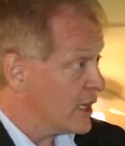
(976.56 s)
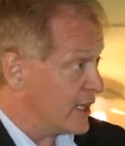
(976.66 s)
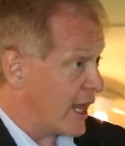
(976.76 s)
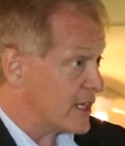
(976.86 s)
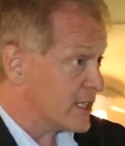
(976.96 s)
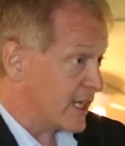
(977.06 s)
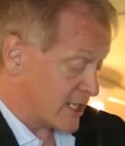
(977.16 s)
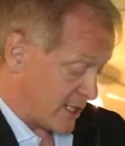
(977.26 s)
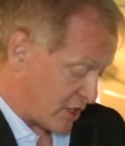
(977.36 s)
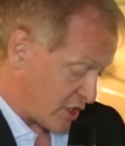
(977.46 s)
yet to
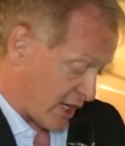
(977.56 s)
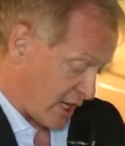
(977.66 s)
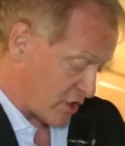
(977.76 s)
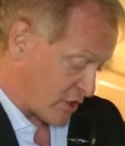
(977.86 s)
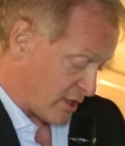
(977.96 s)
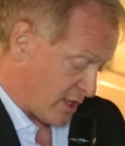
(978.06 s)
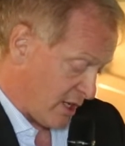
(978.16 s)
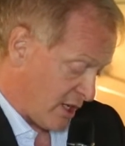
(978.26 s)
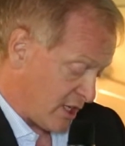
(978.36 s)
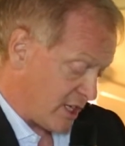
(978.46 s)
get an education,
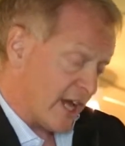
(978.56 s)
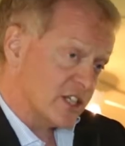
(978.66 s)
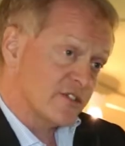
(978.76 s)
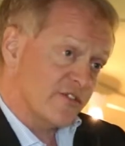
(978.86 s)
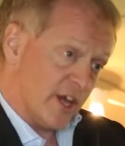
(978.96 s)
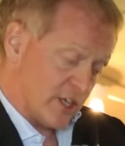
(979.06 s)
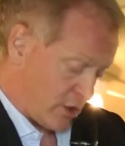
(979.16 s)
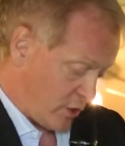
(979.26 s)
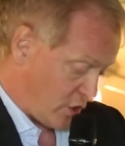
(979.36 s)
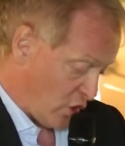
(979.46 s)
yet to find a
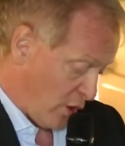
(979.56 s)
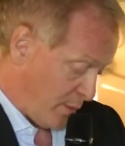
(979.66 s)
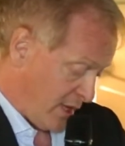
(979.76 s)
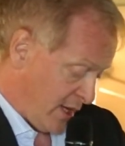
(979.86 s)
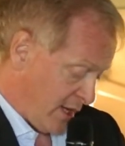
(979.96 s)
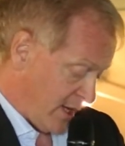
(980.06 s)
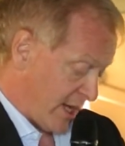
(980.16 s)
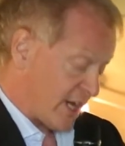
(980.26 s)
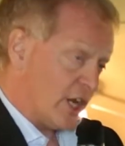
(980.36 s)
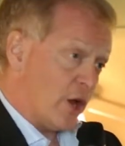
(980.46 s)
good job,
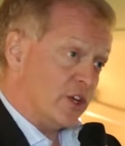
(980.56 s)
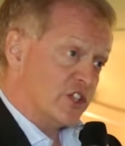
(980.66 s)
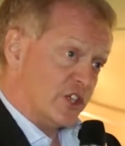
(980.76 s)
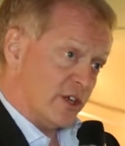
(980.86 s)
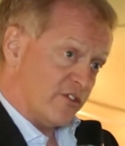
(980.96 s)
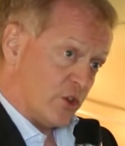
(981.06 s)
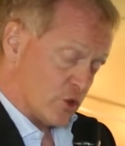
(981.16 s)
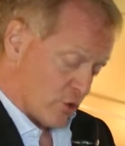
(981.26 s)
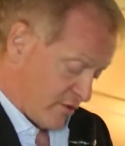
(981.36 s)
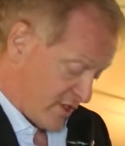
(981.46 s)
and can only see a
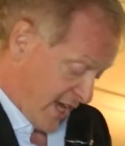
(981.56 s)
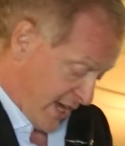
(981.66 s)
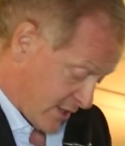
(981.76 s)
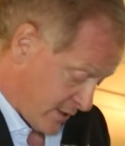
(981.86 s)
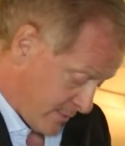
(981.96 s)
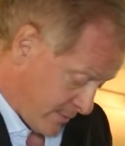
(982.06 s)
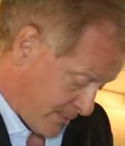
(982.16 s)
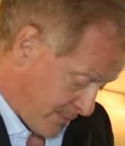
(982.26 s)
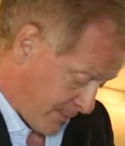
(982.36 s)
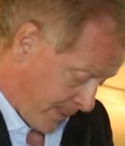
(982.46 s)
future of debt.
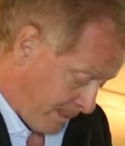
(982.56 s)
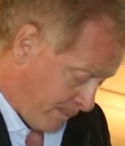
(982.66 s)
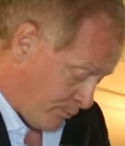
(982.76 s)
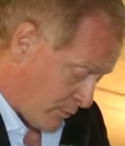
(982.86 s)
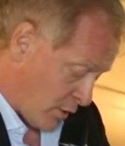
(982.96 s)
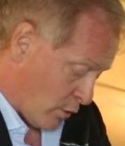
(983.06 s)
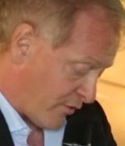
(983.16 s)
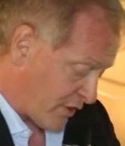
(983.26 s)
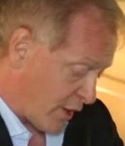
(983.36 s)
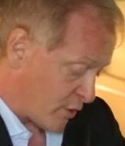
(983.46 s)
Or
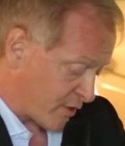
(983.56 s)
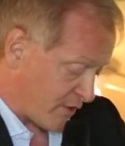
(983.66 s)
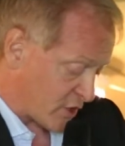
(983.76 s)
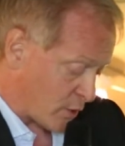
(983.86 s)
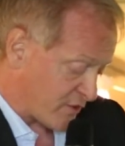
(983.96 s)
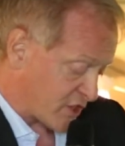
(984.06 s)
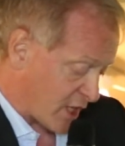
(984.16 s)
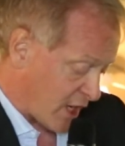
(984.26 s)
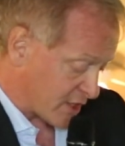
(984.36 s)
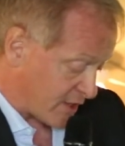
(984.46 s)
for those of us who have
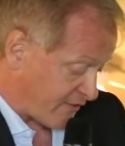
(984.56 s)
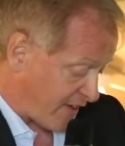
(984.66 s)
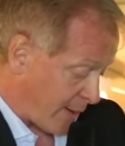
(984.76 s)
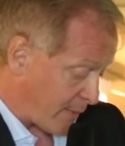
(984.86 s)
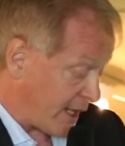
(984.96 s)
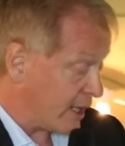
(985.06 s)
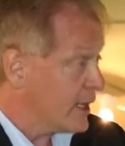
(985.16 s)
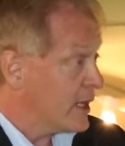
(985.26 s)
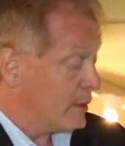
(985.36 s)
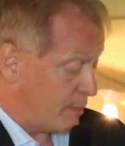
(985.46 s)
started a family
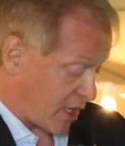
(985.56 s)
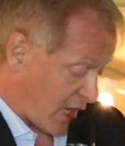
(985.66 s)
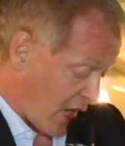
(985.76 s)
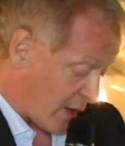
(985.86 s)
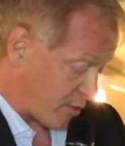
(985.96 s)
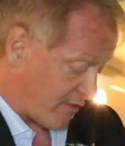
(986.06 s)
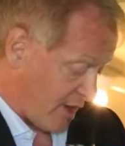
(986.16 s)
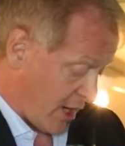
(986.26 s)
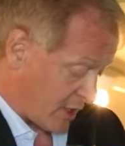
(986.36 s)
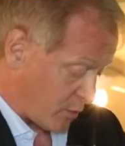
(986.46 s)
but can't
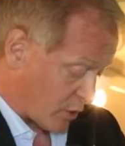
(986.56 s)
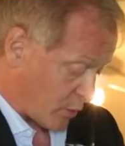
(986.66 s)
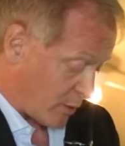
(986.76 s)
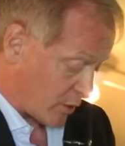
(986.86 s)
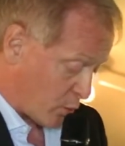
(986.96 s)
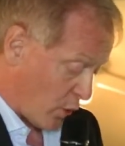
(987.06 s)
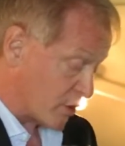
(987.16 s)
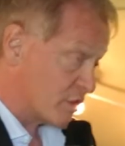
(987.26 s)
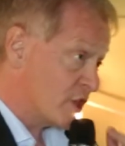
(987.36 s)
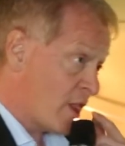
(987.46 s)
provide what we would
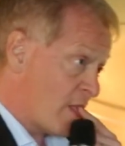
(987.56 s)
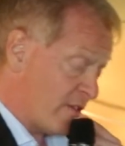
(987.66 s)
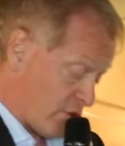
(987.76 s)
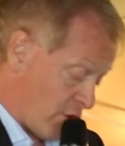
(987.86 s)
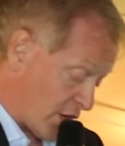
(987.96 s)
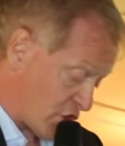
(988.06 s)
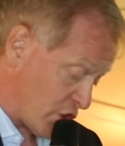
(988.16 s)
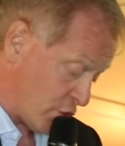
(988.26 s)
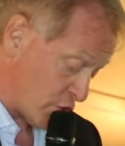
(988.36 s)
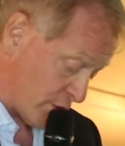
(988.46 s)
want for our
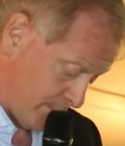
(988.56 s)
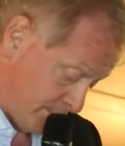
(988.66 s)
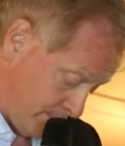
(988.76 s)
children.